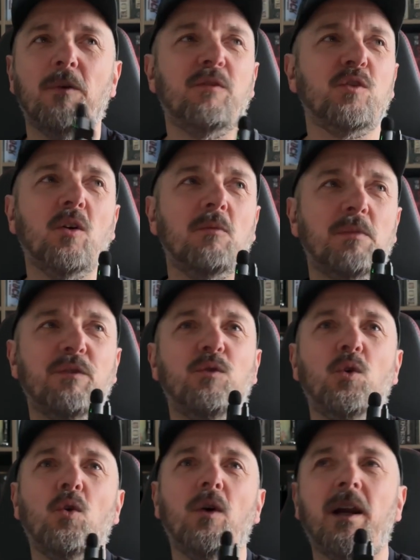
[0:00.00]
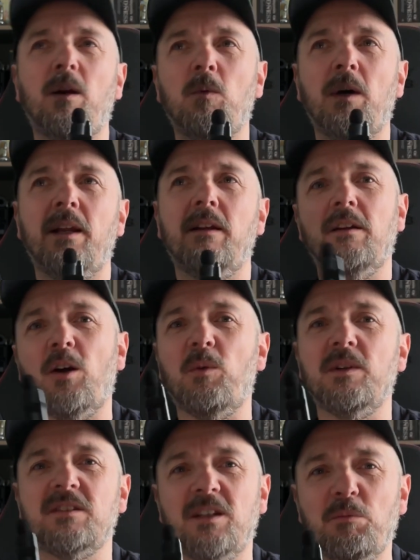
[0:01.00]
have gone before in a way that no
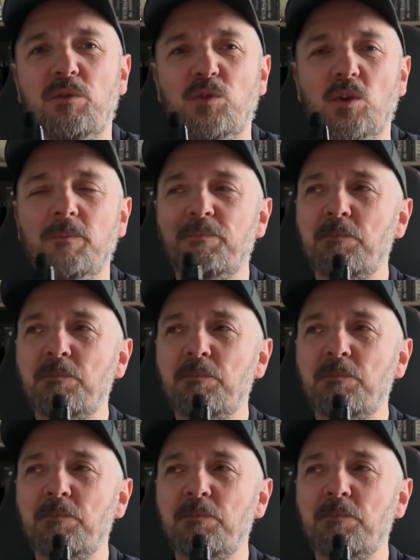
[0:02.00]
one's seen before.